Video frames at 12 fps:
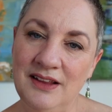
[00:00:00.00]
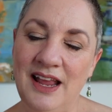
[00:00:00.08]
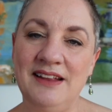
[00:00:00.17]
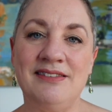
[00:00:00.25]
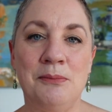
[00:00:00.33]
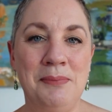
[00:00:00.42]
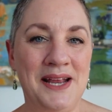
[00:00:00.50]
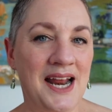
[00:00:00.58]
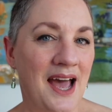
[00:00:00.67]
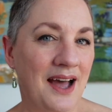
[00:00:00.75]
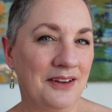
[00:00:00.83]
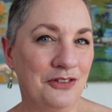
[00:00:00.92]
It's a bit
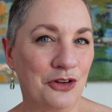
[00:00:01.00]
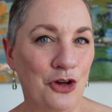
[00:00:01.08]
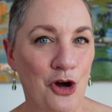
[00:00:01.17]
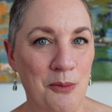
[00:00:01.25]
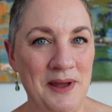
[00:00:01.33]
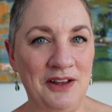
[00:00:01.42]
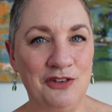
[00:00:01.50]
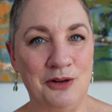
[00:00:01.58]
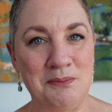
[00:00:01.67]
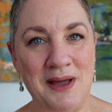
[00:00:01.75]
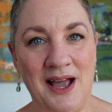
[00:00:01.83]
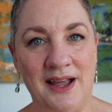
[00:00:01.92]
hard to comment
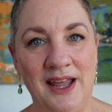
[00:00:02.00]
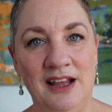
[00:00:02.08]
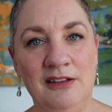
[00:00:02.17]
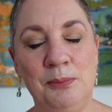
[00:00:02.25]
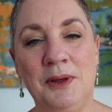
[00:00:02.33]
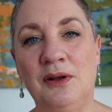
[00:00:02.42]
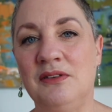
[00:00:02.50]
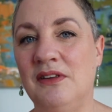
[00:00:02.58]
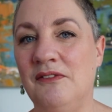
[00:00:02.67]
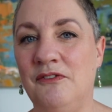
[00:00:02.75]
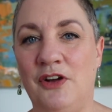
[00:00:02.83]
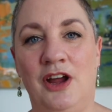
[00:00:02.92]
on markings because
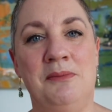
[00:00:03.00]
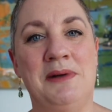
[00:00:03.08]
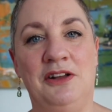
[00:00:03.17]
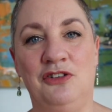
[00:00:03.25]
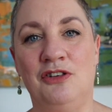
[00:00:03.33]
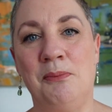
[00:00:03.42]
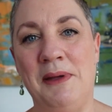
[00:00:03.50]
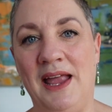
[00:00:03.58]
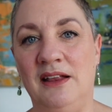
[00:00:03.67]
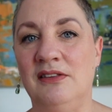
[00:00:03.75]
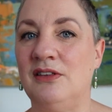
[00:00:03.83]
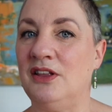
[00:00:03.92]
it very much
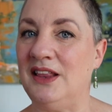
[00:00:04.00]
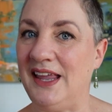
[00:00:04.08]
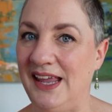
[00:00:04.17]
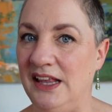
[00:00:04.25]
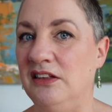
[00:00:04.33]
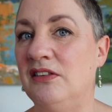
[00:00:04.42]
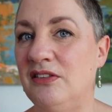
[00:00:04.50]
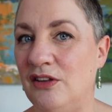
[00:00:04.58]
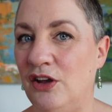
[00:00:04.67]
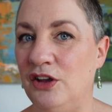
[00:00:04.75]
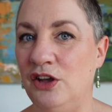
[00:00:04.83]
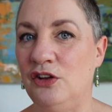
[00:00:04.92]
depends on the
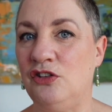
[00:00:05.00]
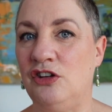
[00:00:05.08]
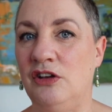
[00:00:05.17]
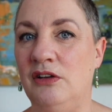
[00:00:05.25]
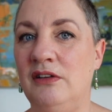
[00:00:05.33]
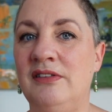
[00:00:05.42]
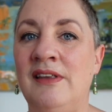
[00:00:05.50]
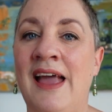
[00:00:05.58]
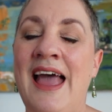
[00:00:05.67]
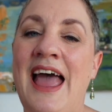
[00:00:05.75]
insert you choose.